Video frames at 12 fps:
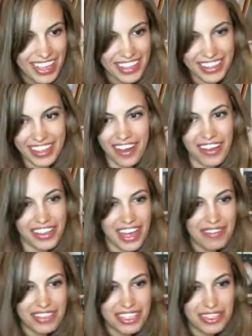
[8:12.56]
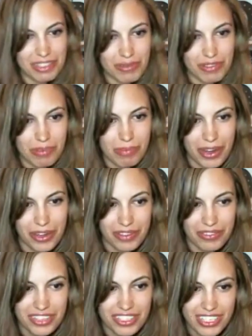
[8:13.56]
Like, all you have to do is move your body
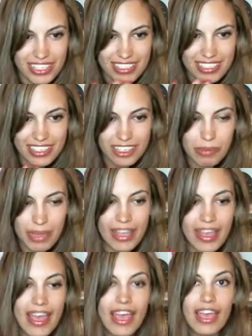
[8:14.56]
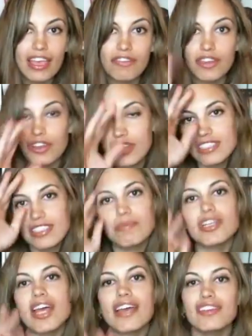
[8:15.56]
over just a little bit. If you're the
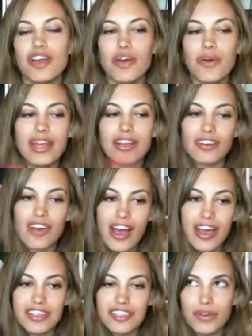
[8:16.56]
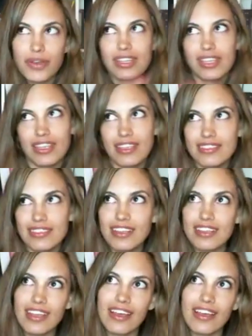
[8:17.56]
subject, you know, and you're not showing things
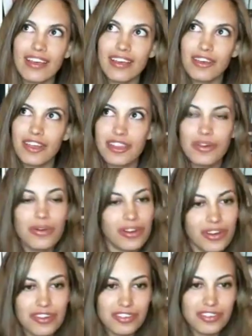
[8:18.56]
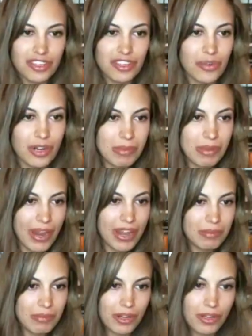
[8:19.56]
in the corners, or you want to be right in
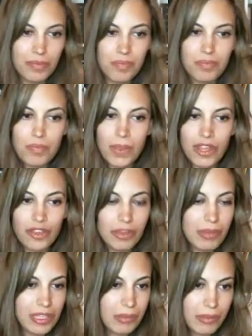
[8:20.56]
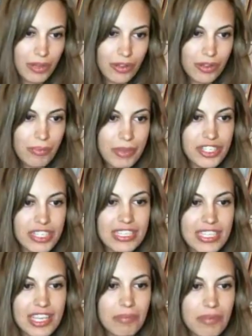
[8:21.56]
the middle, you can be in the middle, but just
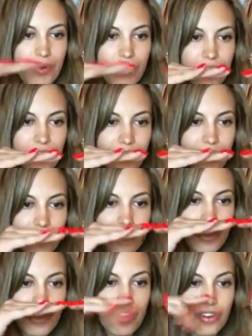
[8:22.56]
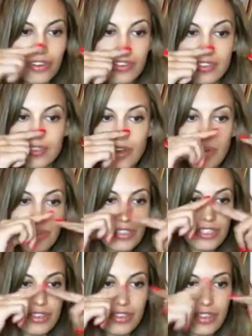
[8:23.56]
keep your nose
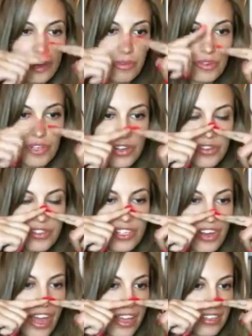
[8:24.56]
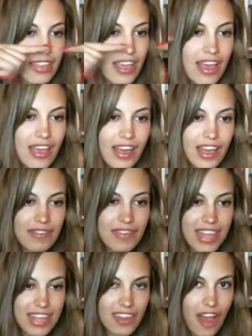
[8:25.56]
and, you know, between your nose and your eyes, kind of
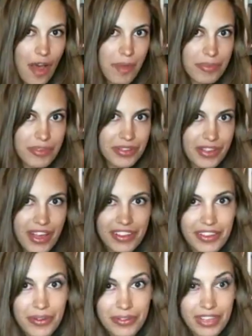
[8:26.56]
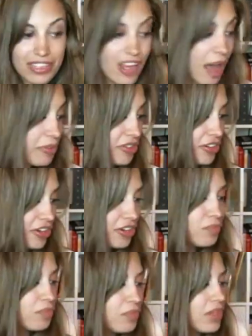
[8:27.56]
at that top third.
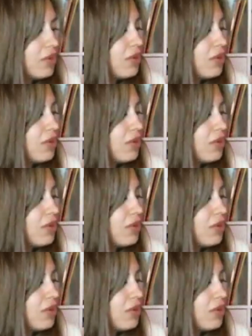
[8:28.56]
You